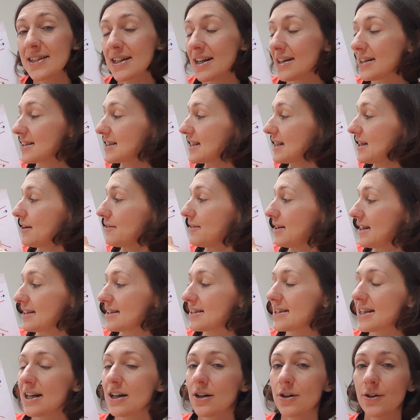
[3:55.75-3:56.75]
idea in
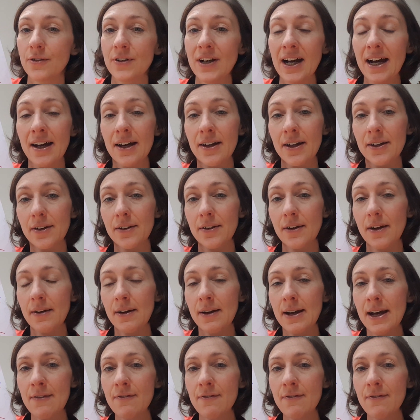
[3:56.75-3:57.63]
itself can